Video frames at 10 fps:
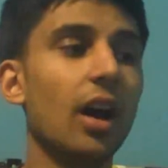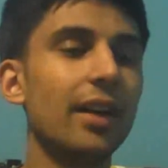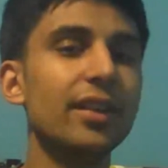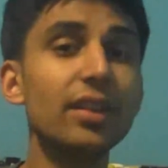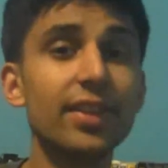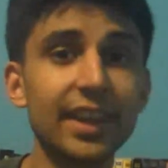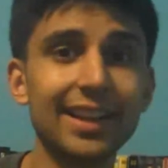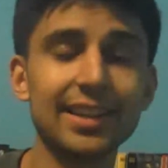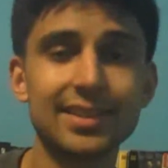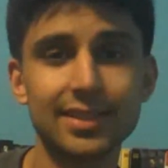Another thing
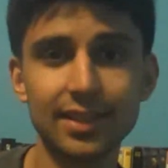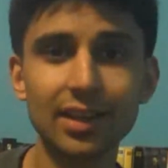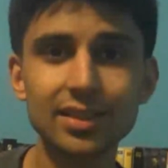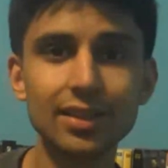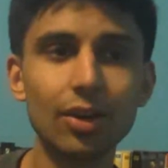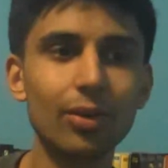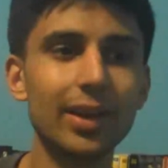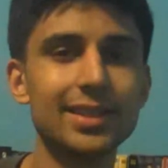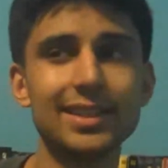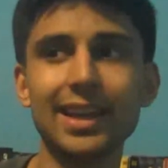that sucks, though,
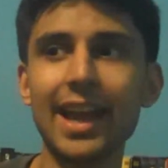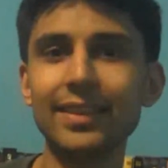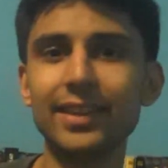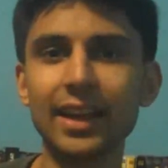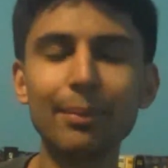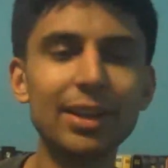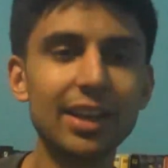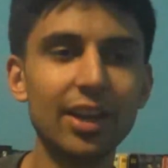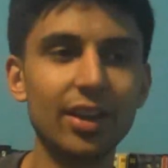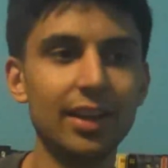is the ending. I
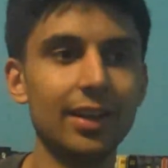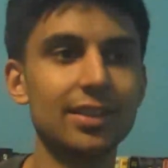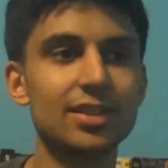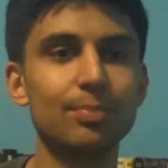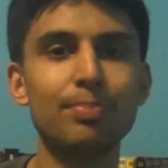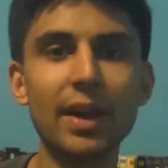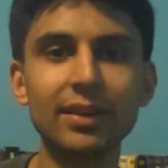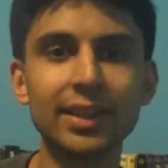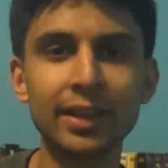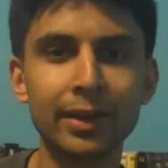mean, it's
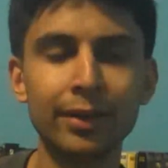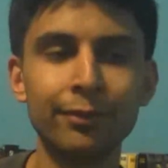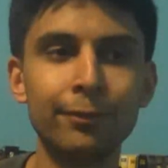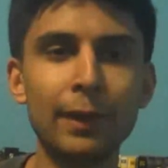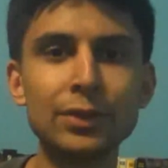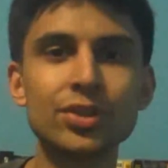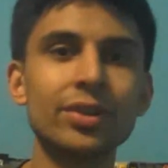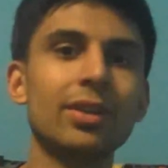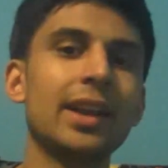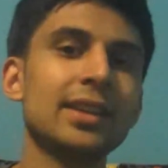better than the
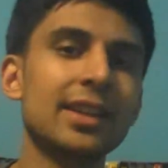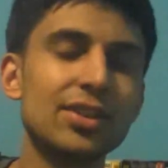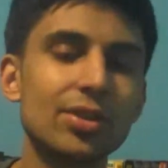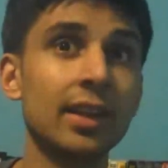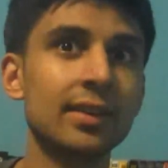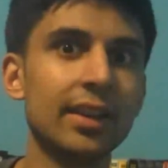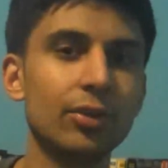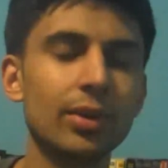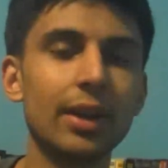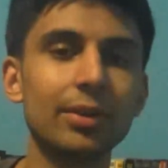conventional ending that you think that
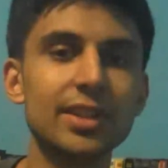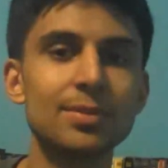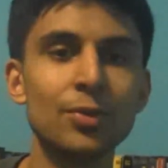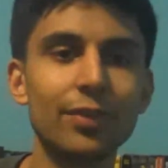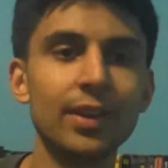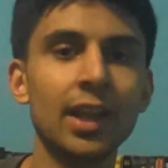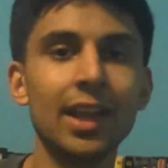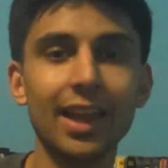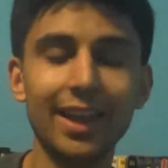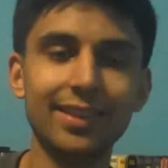you would get with this movie.
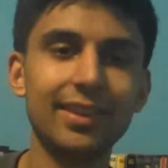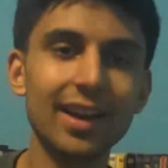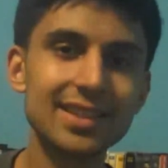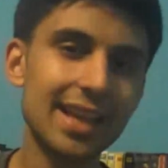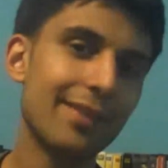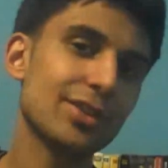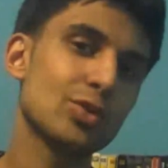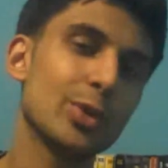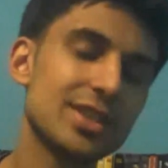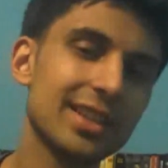It does have a
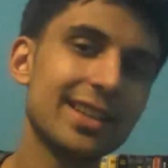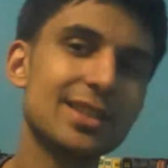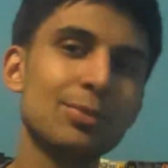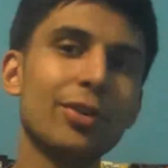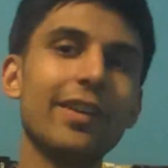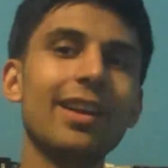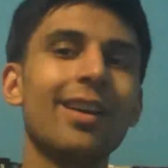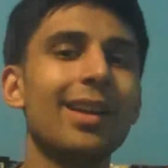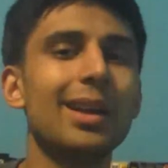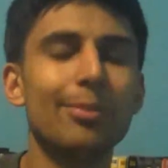twist in this movie,
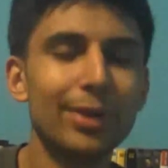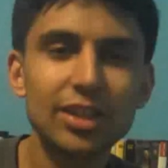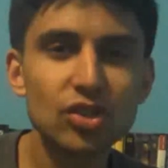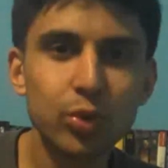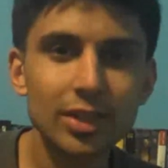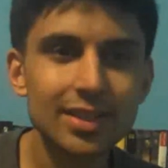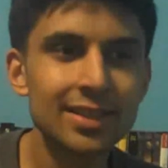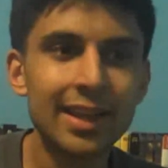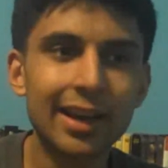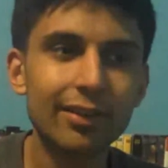but the twist
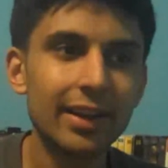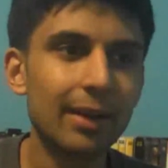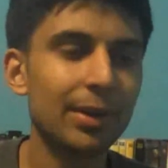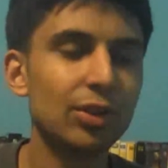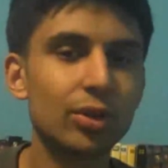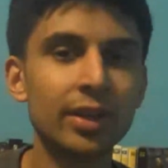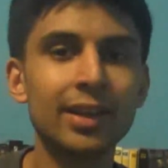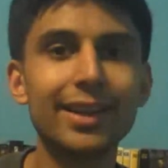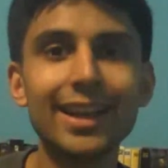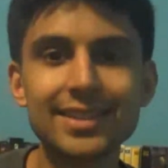isn't that great. I mean, you
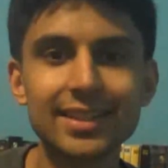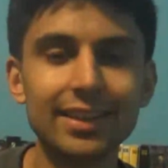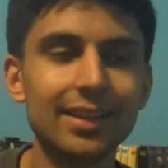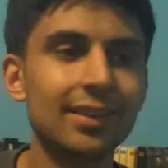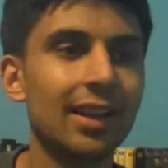can guess it.